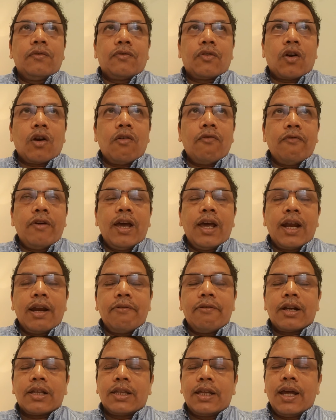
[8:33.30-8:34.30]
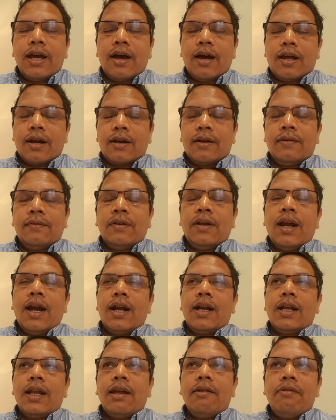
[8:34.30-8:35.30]
From wherever they are,
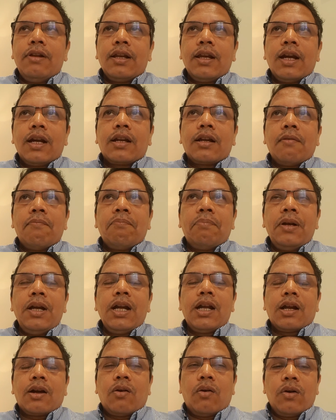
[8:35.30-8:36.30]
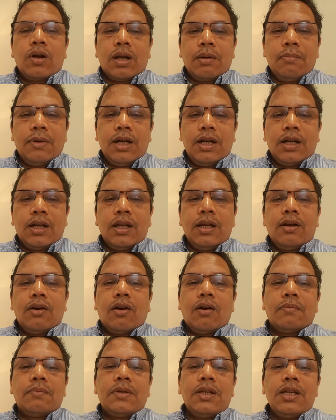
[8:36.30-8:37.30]
and they will get complete accountability
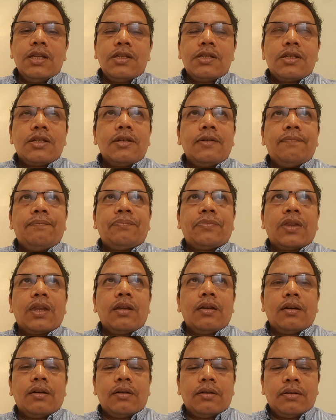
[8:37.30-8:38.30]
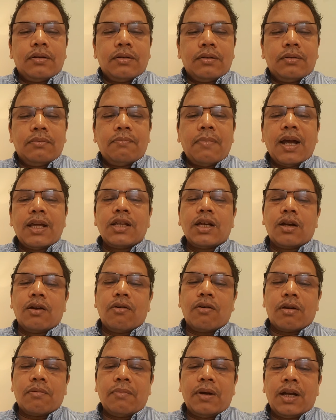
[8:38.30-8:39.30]
of these by the
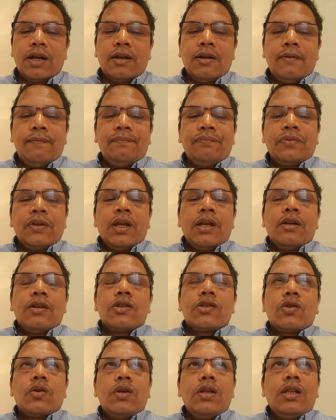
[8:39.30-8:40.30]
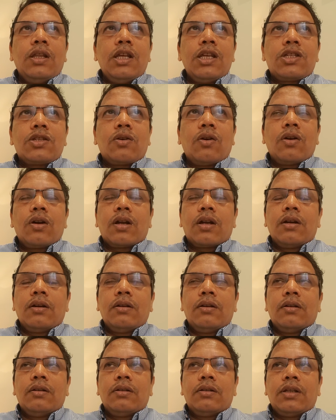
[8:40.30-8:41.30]
government. So in this
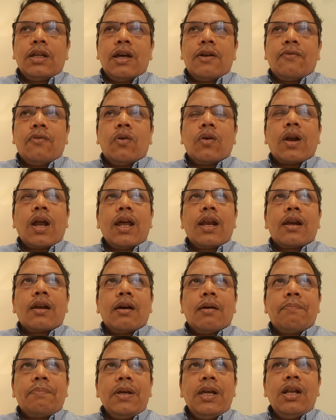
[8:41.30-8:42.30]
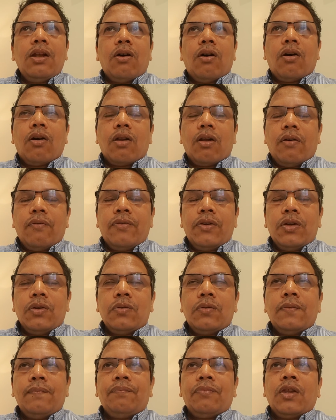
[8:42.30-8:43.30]
therefore I appeal all of
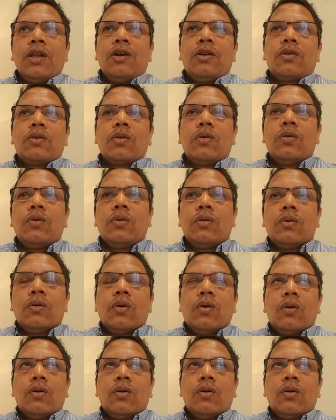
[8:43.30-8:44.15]
you to